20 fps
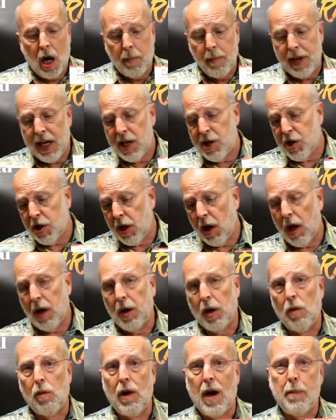Each
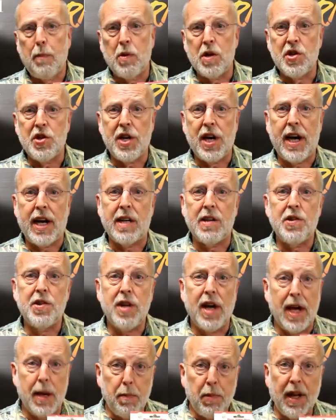color represents
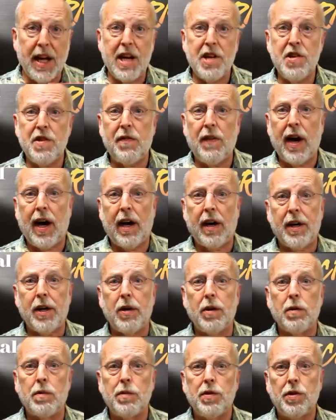a place
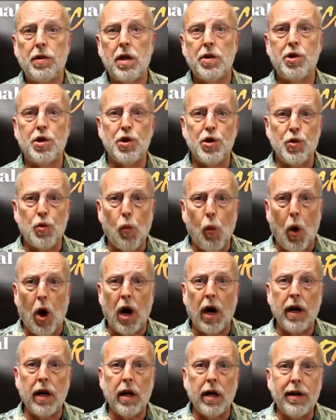value, such as
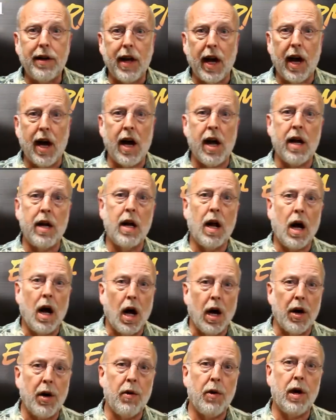1, 10,
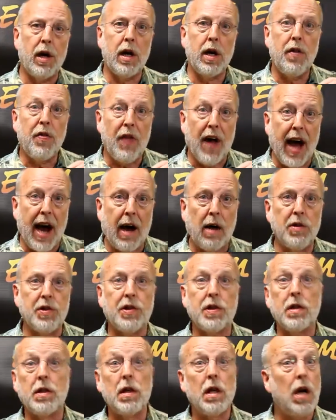100,
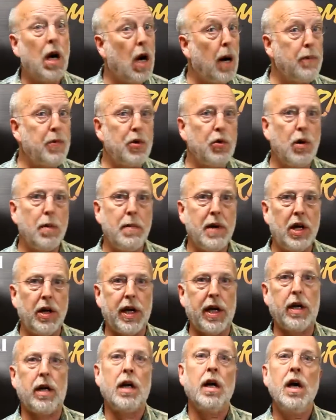1,000, up to
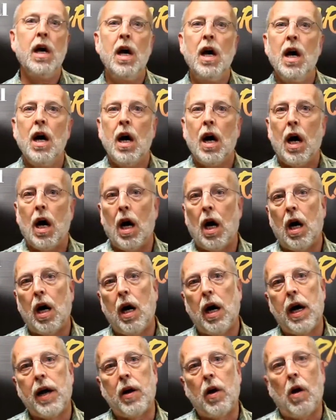1,000,000,
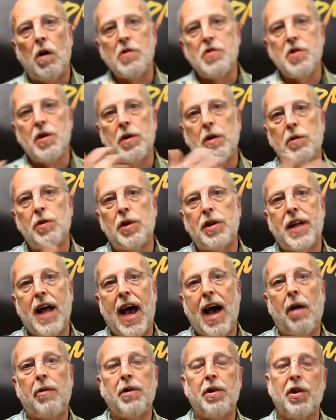and also
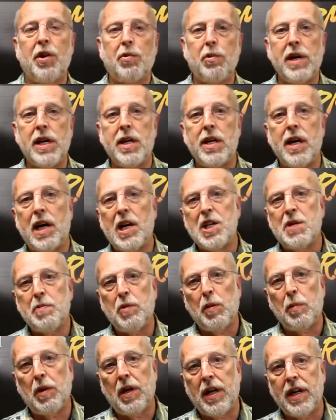down to 3
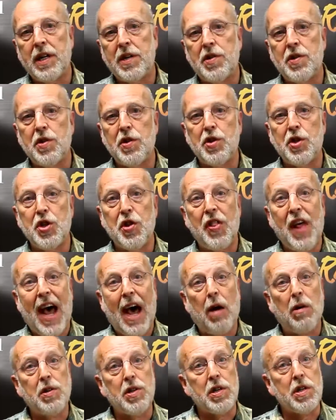decimal places to
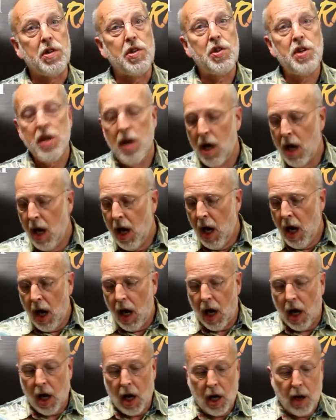thousands.
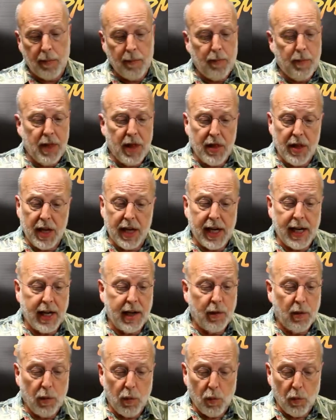
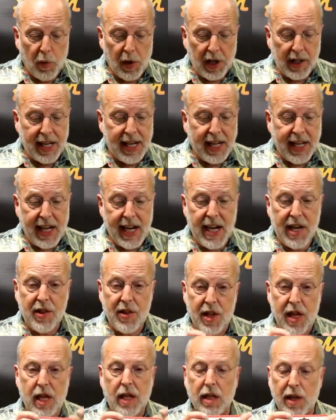The really key
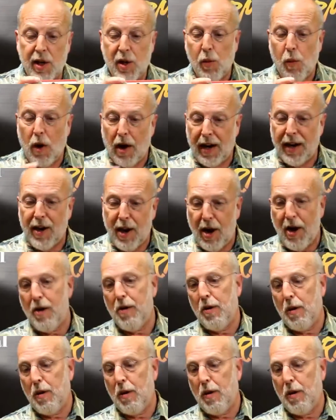thing that you want to know